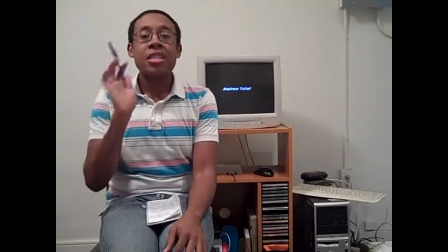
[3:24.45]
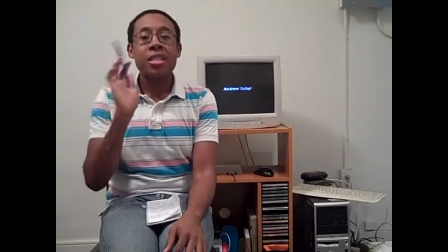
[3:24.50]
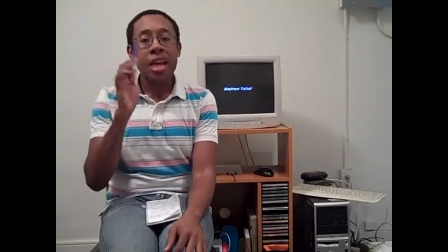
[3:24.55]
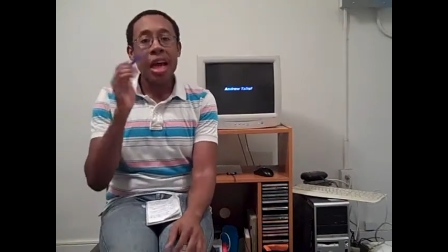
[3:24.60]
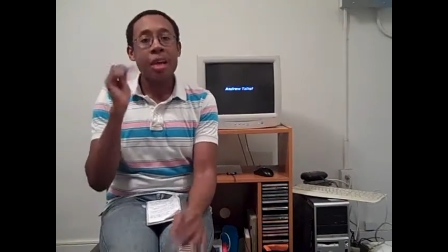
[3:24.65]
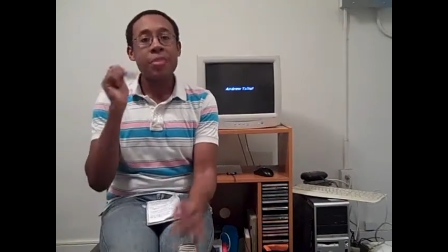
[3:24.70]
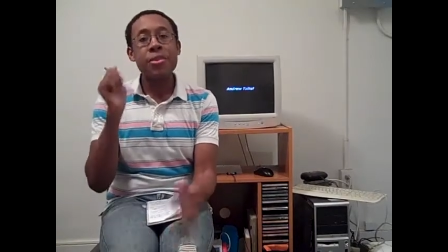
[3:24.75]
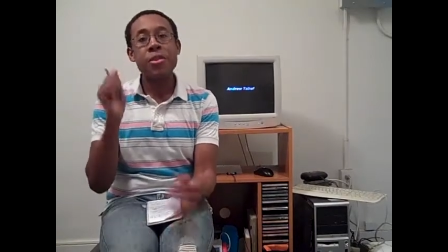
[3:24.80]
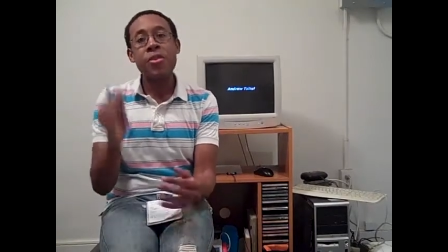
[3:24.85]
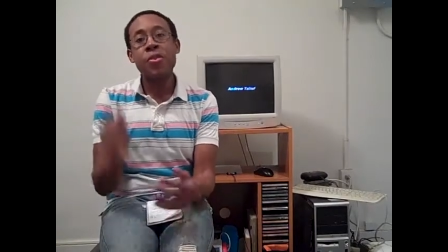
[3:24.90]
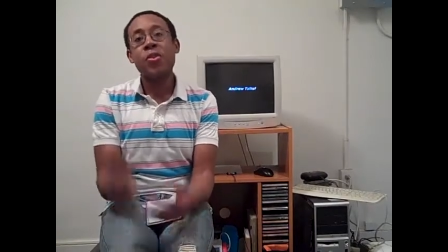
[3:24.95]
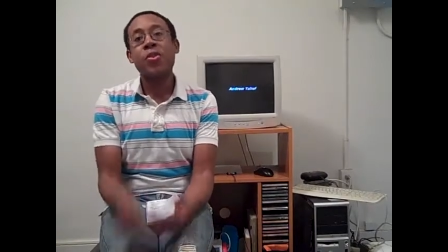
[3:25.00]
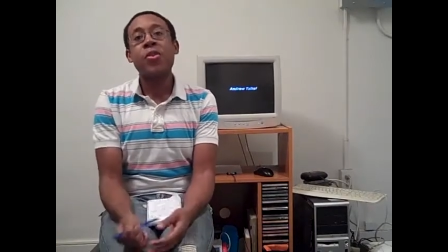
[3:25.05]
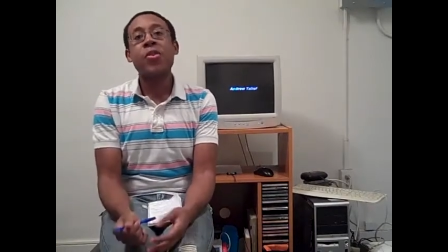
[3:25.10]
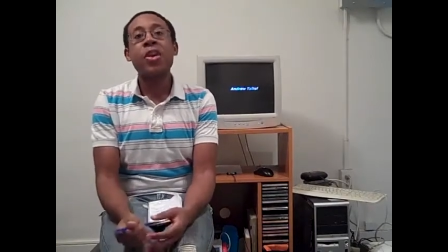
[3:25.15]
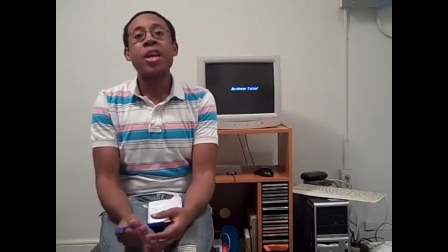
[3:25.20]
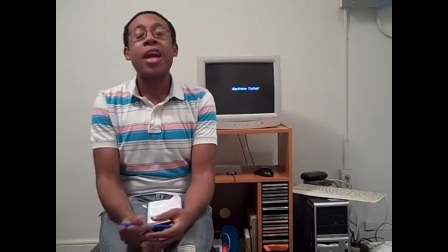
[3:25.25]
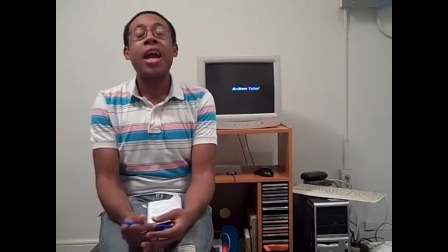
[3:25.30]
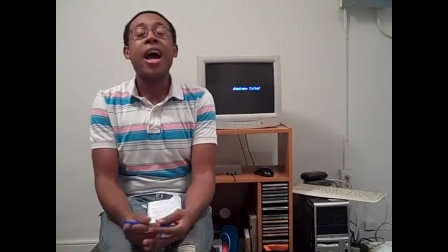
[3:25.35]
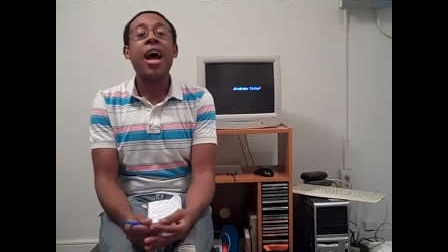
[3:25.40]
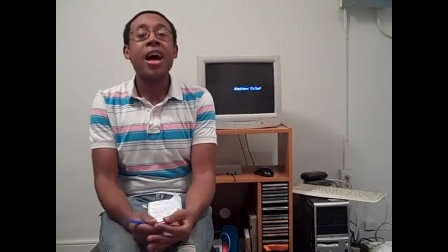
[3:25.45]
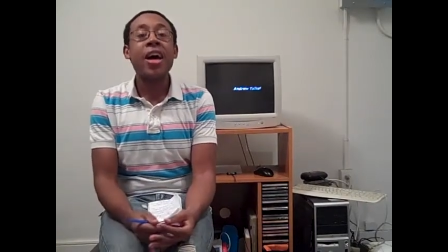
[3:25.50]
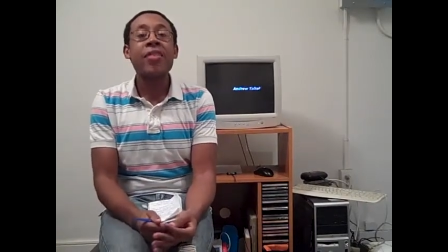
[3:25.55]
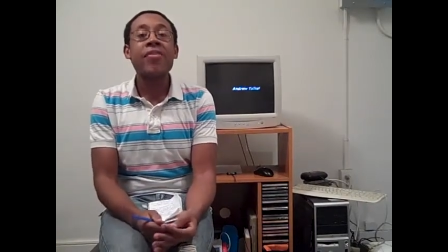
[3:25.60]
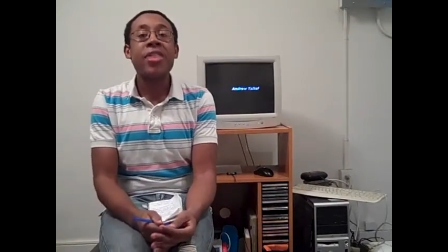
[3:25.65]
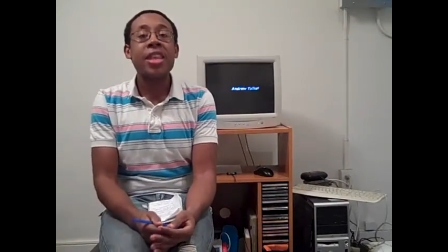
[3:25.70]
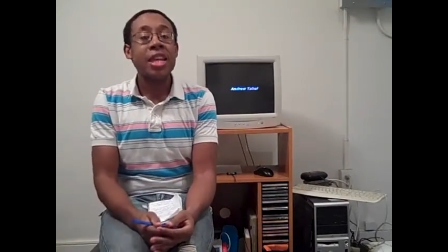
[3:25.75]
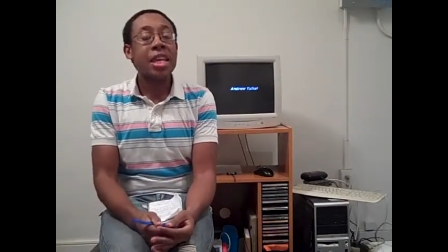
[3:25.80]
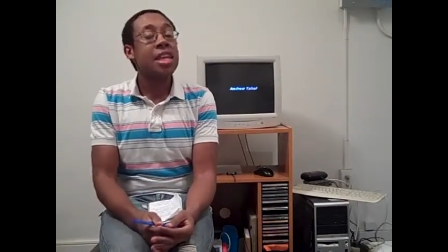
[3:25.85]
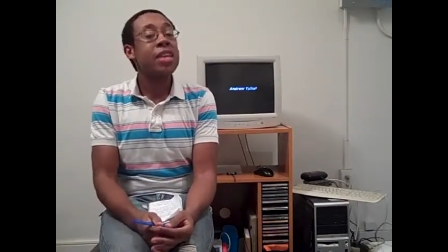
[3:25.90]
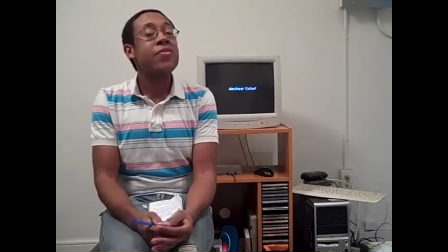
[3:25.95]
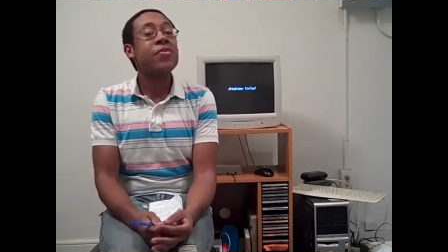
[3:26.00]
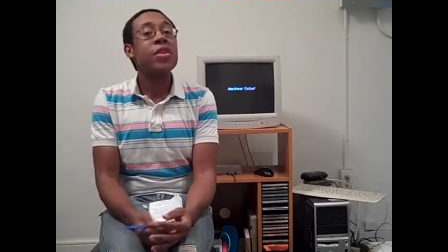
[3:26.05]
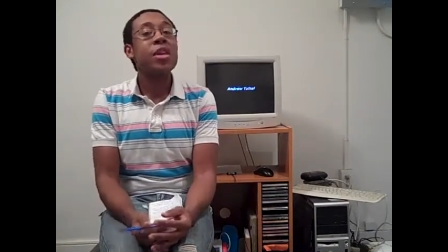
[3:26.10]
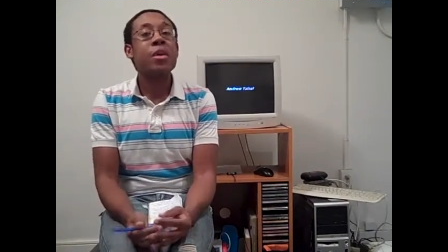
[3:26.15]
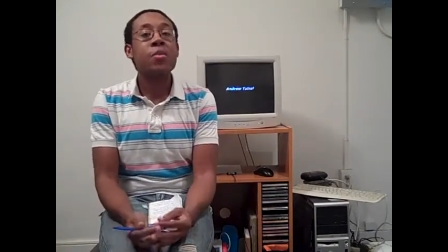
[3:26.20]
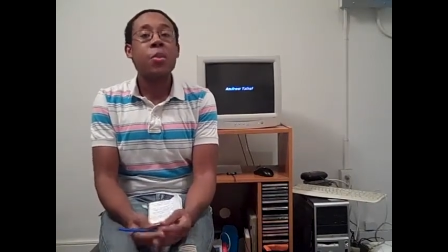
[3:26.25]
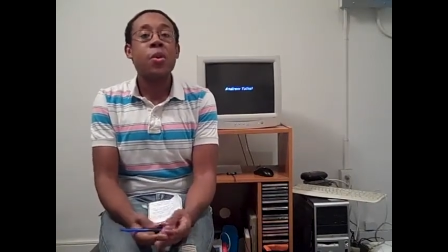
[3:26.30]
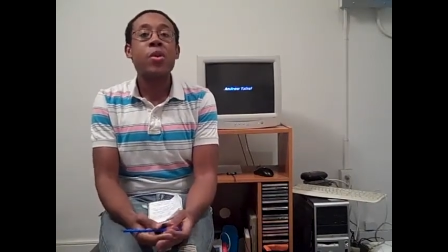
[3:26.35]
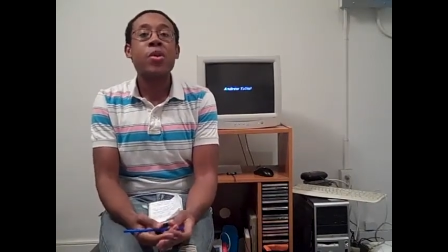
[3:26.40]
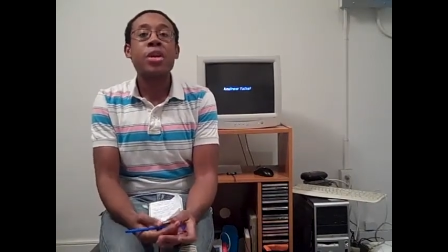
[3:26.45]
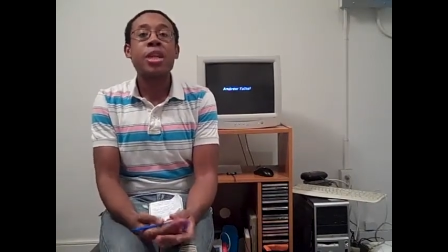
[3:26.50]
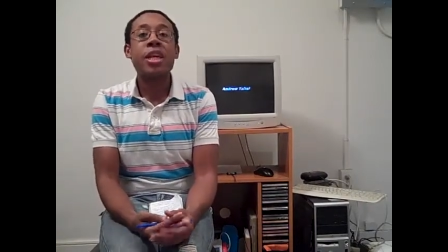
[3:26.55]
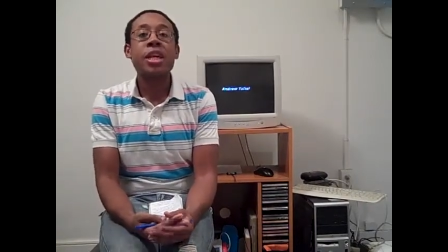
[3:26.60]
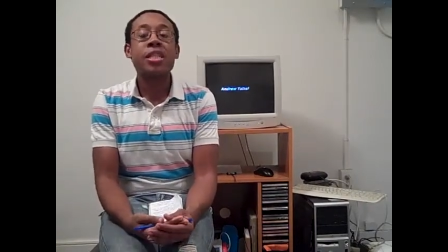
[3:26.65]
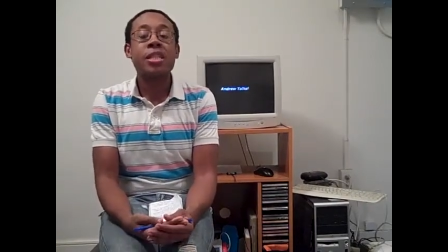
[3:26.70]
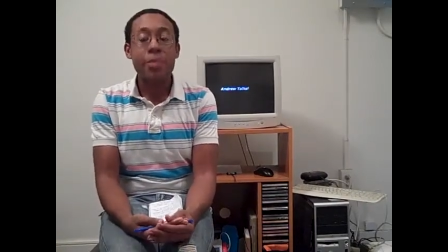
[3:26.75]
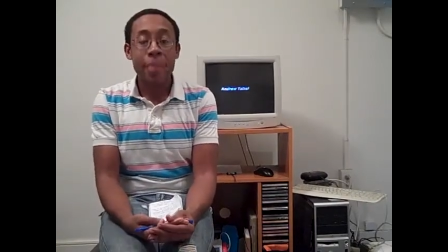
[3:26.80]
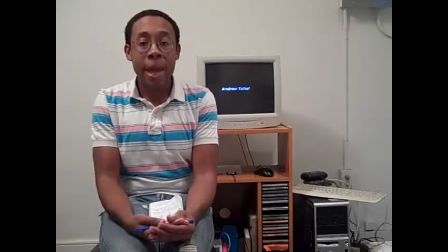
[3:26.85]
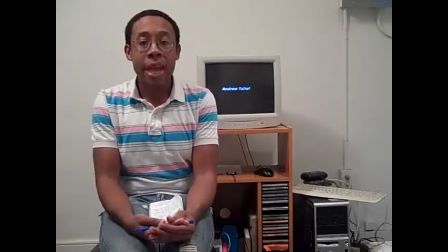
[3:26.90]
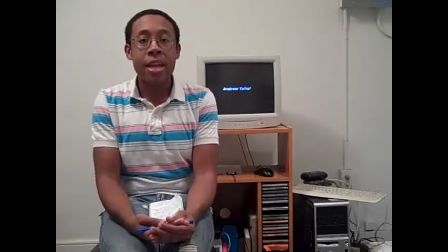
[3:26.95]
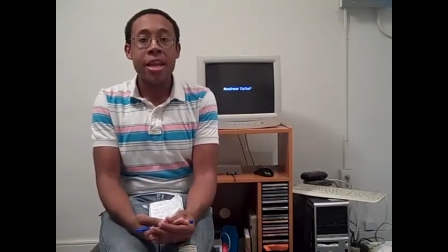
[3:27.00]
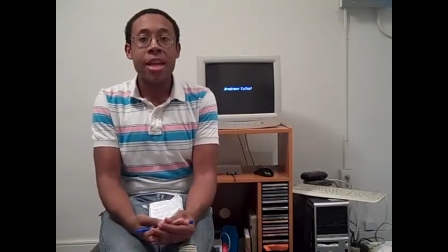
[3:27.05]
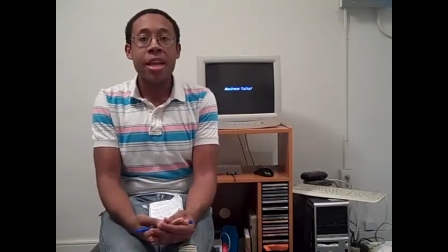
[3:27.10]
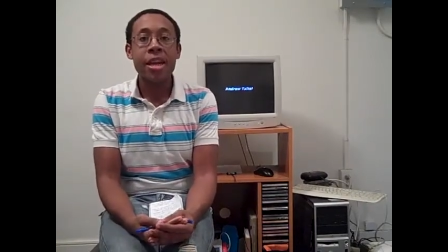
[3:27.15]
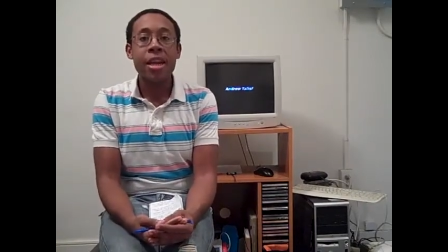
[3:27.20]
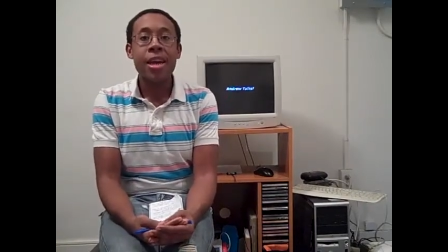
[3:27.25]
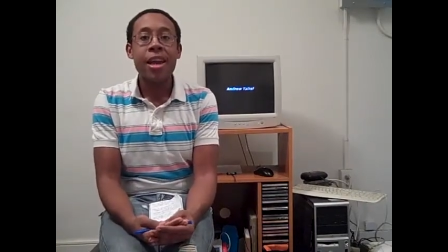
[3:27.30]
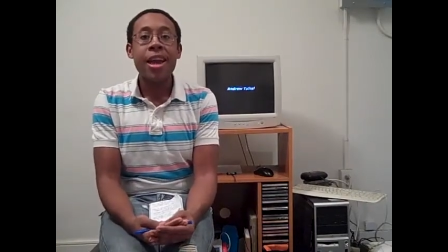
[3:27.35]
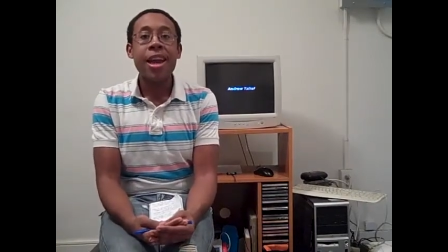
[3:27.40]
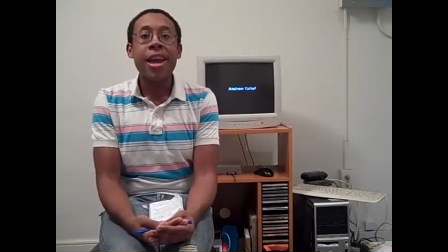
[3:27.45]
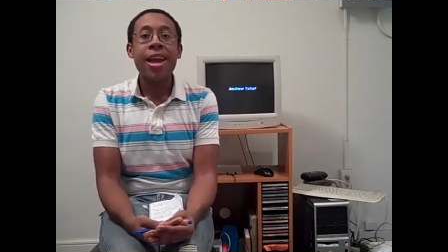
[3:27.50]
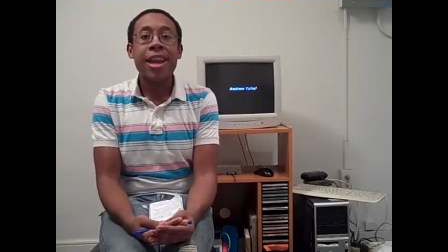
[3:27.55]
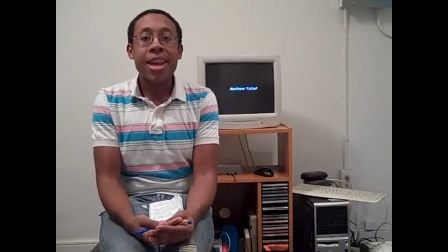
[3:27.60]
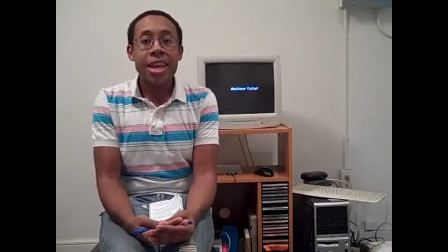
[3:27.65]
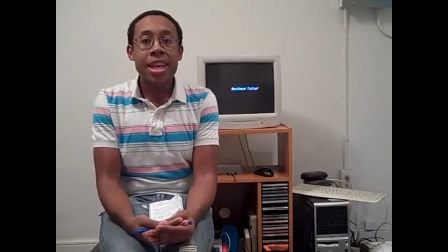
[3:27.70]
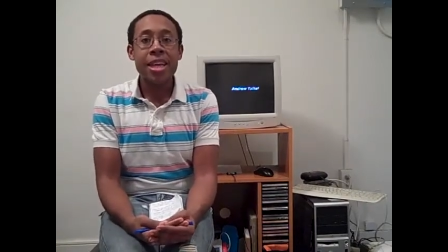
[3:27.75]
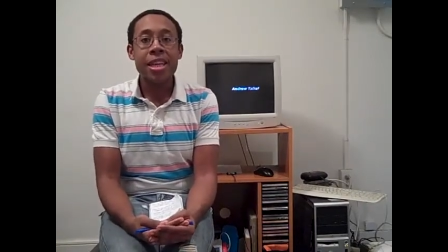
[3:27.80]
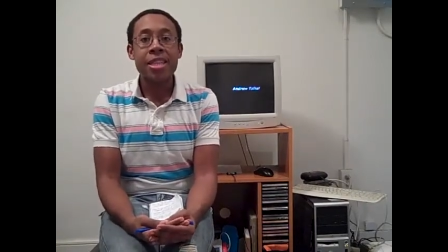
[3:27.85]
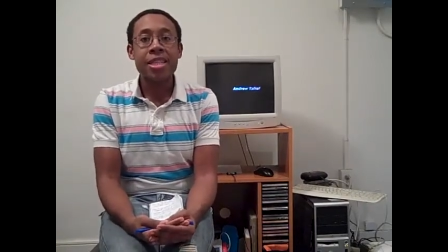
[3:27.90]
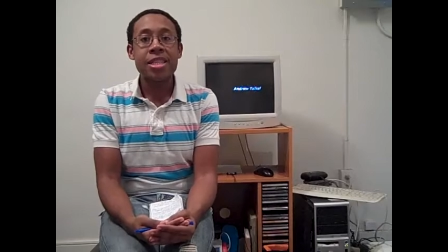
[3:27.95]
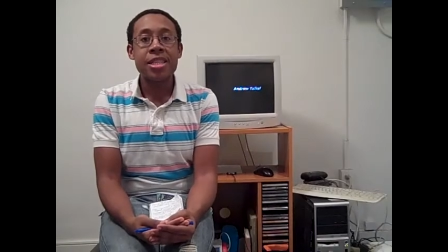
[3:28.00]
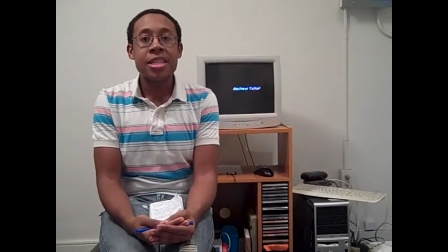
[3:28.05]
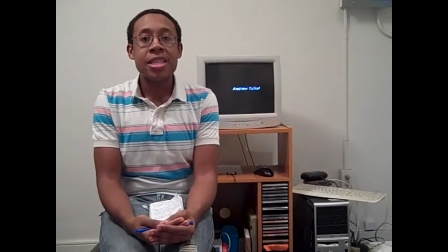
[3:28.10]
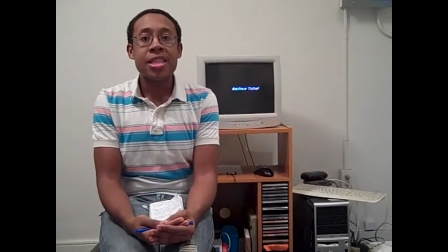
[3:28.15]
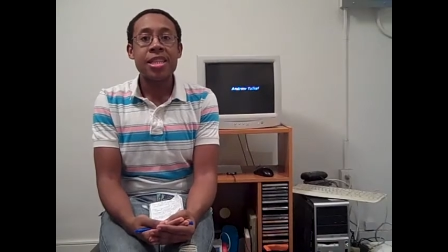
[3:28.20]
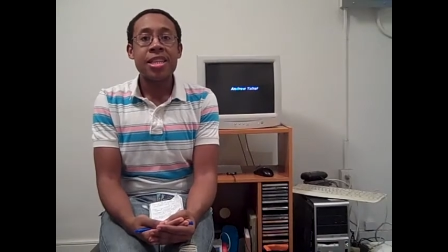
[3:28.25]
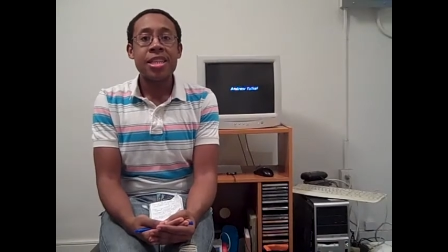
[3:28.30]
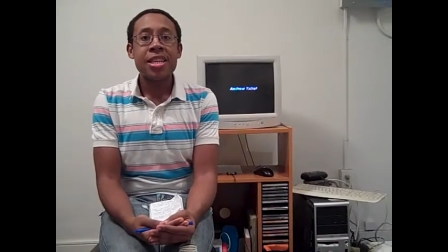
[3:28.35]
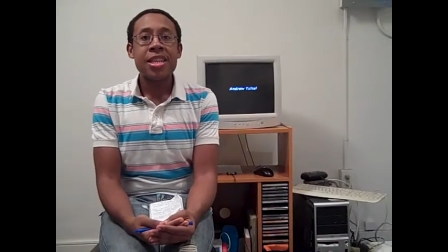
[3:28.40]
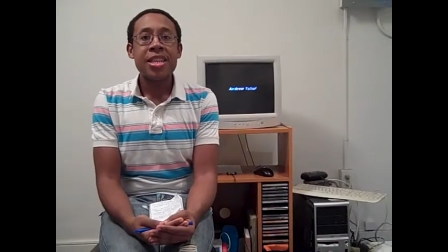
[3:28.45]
Top story of the evening, morning, depending, is